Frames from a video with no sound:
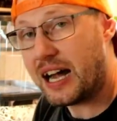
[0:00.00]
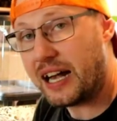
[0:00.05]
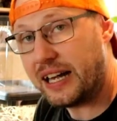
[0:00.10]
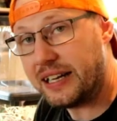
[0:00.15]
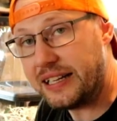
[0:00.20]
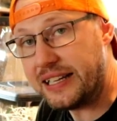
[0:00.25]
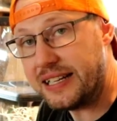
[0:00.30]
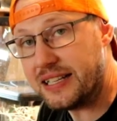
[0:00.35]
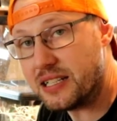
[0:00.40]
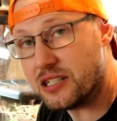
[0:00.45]
I
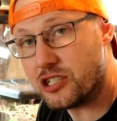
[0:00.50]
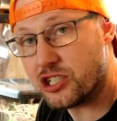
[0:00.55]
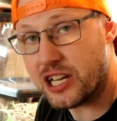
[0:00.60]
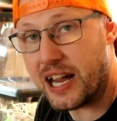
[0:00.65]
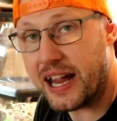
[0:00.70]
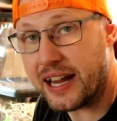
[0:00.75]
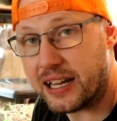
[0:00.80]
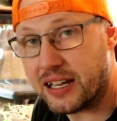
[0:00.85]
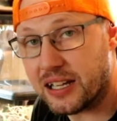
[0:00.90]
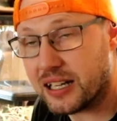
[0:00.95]
need to
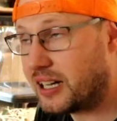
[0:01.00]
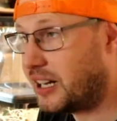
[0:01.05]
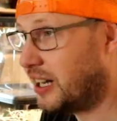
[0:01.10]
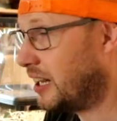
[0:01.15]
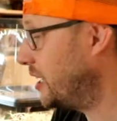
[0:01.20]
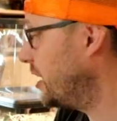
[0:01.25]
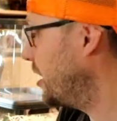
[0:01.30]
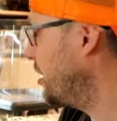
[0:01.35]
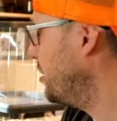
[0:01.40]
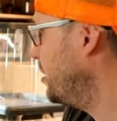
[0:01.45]
check,
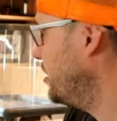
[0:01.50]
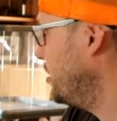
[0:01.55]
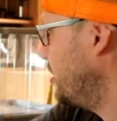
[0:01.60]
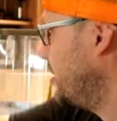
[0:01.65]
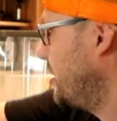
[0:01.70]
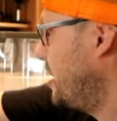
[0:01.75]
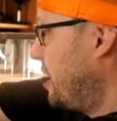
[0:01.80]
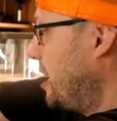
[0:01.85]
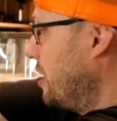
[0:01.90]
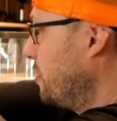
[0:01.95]
I
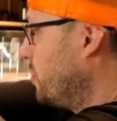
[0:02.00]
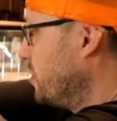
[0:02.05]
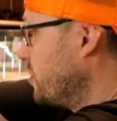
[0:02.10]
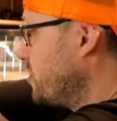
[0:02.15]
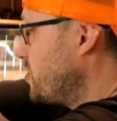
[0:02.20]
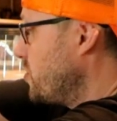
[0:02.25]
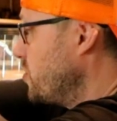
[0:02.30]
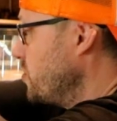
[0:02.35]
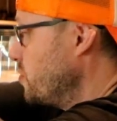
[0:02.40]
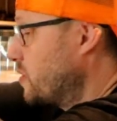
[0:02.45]
want
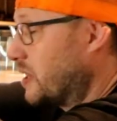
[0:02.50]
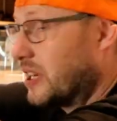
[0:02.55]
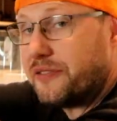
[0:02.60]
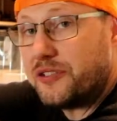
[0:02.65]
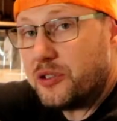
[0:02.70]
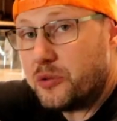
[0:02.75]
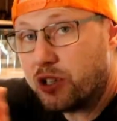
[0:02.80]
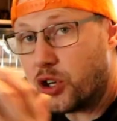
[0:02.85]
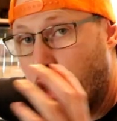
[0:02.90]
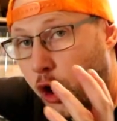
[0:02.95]
to give
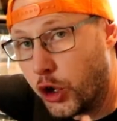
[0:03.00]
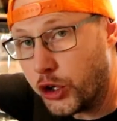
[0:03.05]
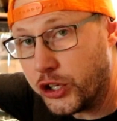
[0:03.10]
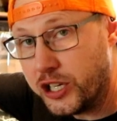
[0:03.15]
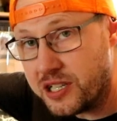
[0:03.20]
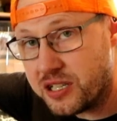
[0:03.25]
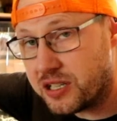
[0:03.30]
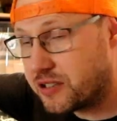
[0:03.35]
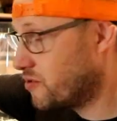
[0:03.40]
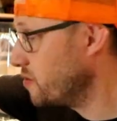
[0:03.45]
you an
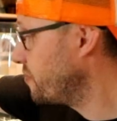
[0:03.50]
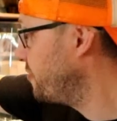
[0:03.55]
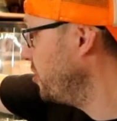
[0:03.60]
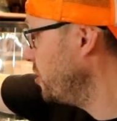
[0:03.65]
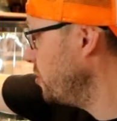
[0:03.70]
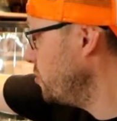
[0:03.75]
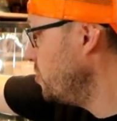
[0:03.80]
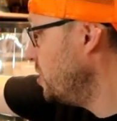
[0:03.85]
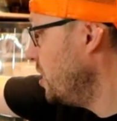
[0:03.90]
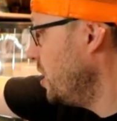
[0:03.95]
honest
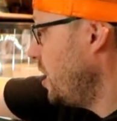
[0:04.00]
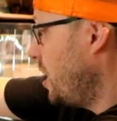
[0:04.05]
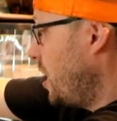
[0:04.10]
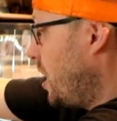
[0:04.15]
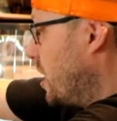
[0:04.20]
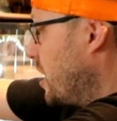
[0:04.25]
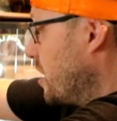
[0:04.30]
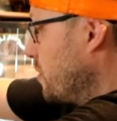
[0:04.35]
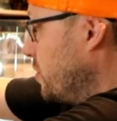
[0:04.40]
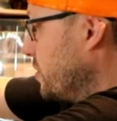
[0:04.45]
review,
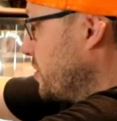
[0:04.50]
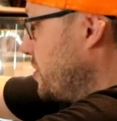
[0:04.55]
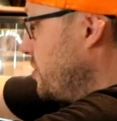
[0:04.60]
and I want